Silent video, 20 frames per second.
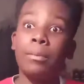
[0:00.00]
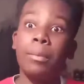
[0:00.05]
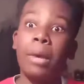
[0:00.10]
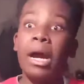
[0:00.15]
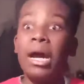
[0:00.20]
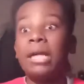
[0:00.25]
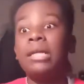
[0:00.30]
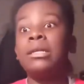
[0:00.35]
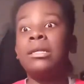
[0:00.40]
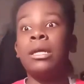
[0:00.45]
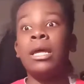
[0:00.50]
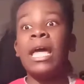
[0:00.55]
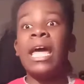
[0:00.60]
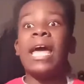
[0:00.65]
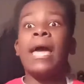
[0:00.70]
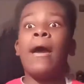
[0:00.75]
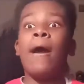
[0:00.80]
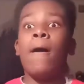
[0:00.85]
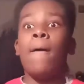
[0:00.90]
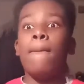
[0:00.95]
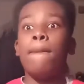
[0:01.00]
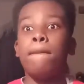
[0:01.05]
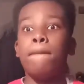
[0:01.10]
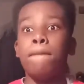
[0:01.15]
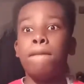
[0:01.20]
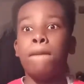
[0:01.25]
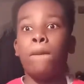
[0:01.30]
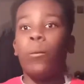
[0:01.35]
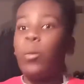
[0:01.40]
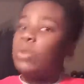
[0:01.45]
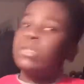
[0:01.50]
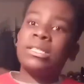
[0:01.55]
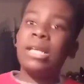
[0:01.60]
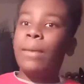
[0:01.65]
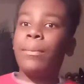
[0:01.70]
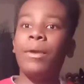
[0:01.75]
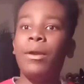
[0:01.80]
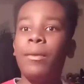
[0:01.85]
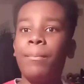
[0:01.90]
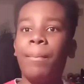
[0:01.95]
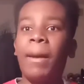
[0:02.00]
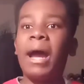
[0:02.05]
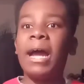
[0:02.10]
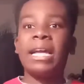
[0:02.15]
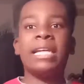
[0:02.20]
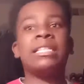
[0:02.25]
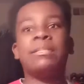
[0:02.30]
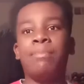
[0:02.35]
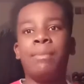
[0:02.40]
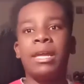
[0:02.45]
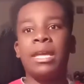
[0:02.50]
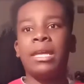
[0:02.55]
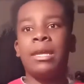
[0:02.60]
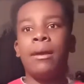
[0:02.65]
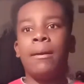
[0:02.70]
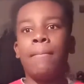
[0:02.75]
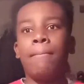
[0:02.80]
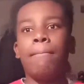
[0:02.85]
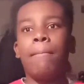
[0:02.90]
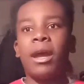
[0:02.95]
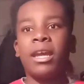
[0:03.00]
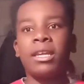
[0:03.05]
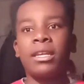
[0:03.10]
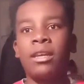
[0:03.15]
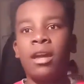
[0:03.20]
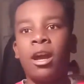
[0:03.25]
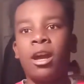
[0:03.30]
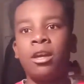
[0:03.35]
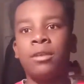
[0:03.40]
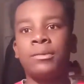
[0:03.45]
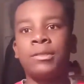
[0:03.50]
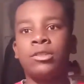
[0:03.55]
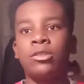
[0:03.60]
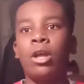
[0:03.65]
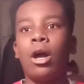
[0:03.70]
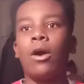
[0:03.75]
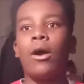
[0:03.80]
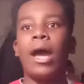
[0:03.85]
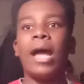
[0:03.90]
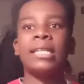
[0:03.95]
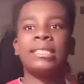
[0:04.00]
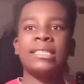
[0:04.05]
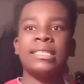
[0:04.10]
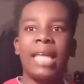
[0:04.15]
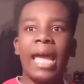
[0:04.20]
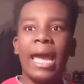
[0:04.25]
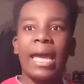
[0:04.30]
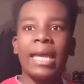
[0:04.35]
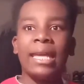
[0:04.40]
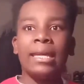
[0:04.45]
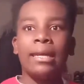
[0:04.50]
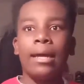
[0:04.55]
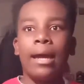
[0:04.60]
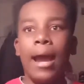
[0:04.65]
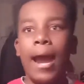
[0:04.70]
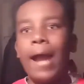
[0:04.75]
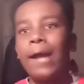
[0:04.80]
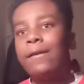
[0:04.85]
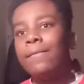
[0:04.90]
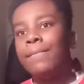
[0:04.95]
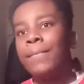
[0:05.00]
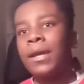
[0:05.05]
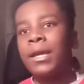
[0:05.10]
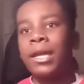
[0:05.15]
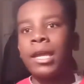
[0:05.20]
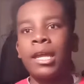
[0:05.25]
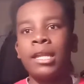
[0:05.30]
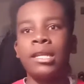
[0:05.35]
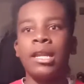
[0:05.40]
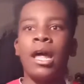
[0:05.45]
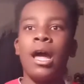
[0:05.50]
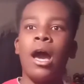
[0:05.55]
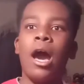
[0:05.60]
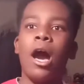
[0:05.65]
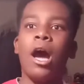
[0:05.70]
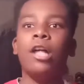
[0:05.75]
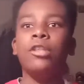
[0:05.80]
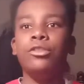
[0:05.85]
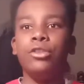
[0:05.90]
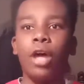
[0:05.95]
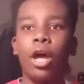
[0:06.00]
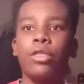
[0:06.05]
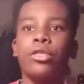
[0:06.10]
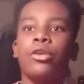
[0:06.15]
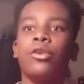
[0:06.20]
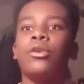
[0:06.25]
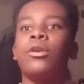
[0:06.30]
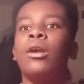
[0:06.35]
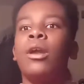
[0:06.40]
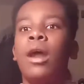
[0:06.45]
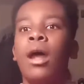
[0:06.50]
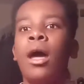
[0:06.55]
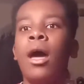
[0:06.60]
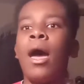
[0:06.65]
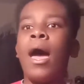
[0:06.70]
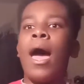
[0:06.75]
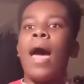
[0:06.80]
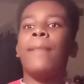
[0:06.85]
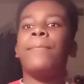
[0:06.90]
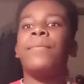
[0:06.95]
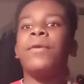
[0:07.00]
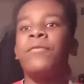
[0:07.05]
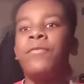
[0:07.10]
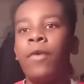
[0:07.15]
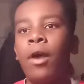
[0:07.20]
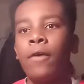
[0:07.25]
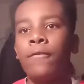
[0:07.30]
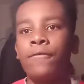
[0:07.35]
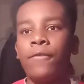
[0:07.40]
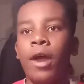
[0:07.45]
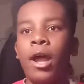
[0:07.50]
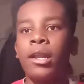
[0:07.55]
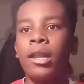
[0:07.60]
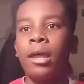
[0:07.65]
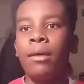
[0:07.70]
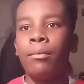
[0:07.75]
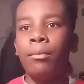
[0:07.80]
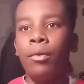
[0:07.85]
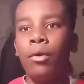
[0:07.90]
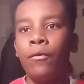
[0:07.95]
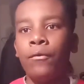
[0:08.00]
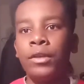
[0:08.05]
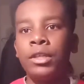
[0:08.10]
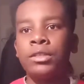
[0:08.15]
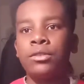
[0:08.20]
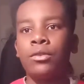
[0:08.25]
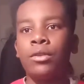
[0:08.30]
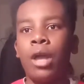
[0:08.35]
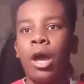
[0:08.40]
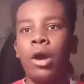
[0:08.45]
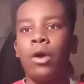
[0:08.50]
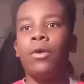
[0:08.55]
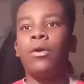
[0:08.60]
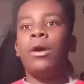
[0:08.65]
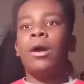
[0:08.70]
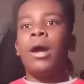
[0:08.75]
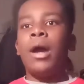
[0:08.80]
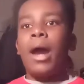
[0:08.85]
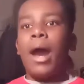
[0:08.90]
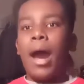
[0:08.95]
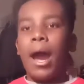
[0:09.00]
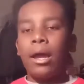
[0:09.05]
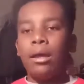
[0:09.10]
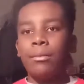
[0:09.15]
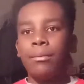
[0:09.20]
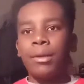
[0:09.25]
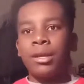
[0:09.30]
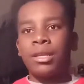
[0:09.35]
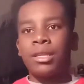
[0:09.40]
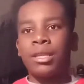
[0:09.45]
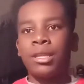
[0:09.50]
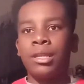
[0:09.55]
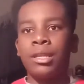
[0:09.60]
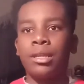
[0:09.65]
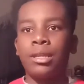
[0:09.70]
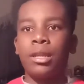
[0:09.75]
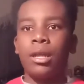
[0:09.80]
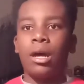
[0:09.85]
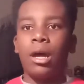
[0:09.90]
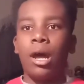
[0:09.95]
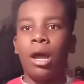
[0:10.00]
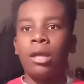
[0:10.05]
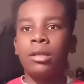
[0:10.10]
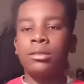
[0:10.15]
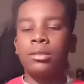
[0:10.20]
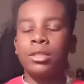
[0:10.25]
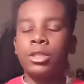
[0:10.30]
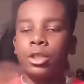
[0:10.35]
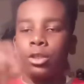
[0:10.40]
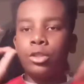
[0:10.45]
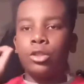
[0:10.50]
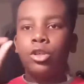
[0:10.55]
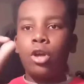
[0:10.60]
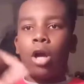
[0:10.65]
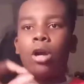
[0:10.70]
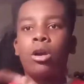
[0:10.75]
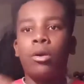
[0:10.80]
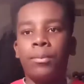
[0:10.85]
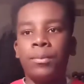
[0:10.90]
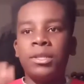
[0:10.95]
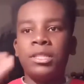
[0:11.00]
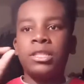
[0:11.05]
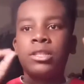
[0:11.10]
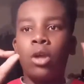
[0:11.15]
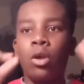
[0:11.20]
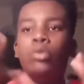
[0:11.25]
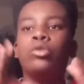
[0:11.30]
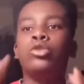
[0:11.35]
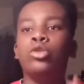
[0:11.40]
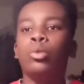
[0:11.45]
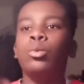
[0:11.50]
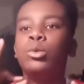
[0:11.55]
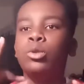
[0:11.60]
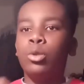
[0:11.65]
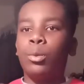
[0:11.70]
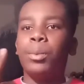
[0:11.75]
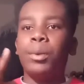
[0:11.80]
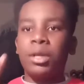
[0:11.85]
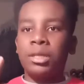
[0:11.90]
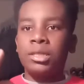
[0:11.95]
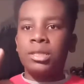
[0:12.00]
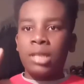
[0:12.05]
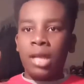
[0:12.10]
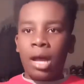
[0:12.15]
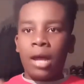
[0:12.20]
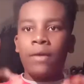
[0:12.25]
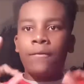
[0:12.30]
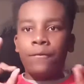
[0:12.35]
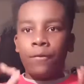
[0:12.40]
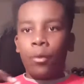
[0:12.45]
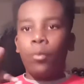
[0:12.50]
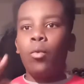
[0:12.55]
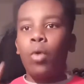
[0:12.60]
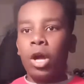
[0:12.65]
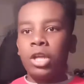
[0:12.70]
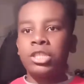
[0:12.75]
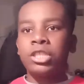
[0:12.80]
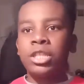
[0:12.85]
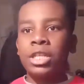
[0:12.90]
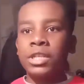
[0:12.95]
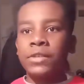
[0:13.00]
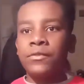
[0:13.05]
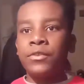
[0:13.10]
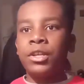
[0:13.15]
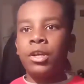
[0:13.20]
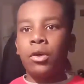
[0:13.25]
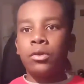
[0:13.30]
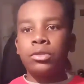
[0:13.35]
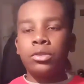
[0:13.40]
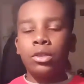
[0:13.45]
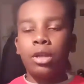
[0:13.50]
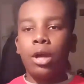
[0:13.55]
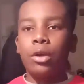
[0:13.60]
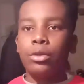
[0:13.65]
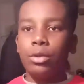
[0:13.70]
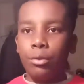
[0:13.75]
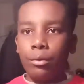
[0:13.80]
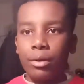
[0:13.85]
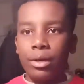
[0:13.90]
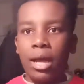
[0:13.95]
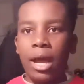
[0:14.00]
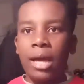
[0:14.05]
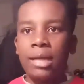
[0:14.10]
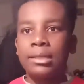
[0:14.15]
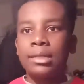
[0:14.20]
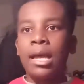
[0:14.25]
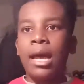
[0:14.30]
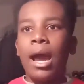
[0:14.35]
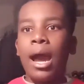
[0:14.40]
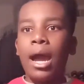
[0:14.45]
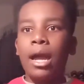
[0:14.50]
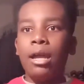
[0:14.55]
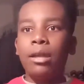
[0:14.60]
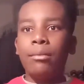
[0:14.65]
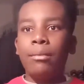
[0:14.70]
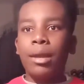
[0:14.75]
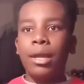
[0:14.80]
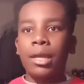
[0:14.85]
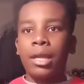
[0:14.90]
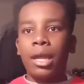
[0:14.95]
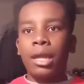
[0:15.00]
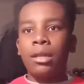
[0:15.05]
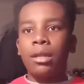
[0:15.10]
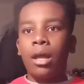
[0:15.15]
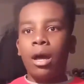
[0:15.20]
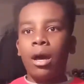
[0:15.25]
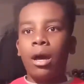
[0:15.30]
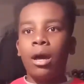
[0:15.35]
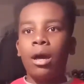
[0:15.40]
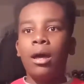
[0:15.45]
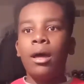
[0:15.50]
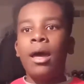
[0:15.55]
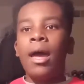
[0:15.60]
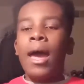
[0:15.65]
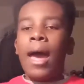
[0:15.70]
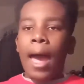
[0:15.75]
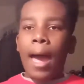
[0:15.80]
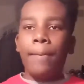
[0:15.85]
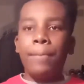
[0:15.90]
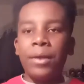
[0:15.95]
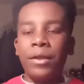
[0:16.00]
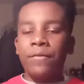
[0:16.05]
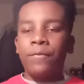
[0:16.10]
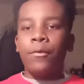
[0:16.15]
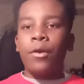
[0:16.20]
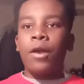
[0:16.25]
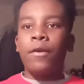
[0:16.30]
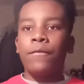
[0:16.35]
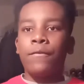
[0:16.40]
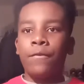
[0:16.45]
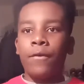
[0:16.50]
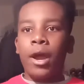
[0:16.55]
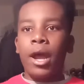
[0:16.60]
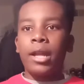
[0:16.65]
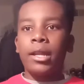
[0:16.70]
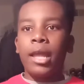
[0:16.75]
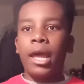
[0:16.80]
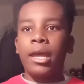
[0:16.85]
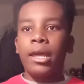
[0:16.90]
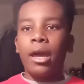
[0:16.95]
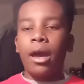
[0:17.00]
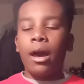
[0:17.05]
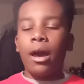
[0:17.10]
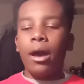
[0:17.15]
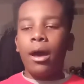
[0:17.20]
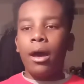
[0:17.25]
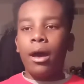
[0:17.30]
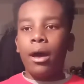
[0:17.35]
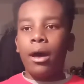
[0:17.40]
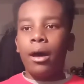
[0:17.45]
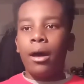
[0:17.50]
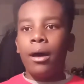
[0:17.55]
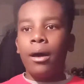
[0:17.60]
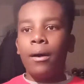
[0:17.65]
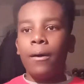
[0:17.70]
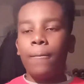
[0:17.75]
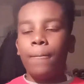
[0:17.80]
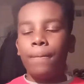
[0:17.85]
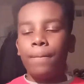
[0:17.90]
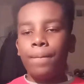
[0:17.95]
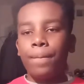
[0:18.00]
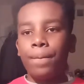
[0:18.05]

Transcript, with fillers: everybody? What's up everybody? It's me, Mike Kyle now, uh, and today I'm making another Happy Fun Friday movie now. I'm making I y'all gonna be so duper duper excited for watching this video. So now you guys, I am making a Happy Fun Friday uh